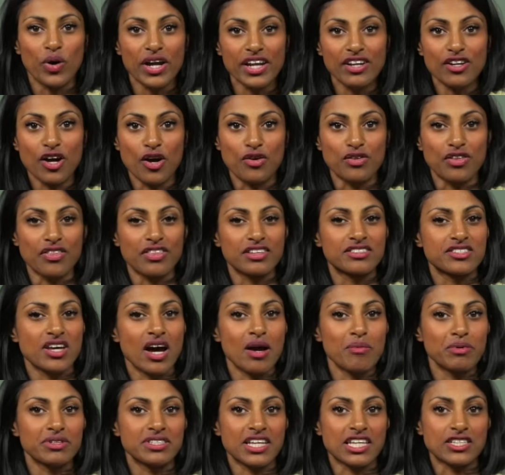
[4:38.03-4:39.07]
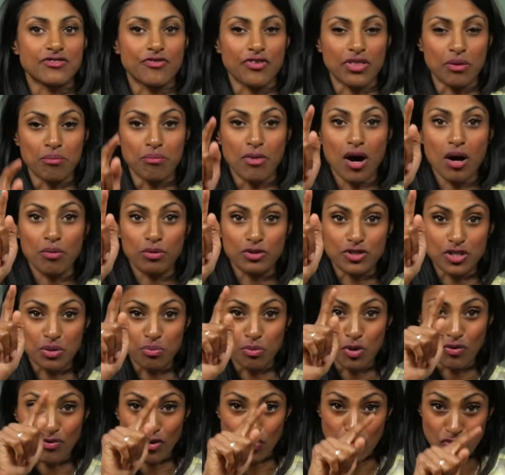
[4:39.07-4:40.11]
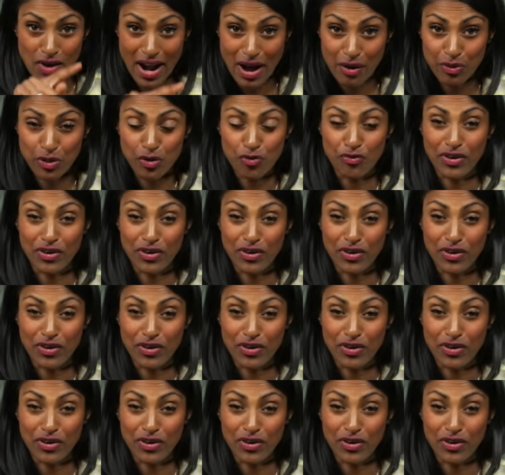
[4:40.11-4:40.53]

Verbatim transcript: We know that the time it takes for the marble to move around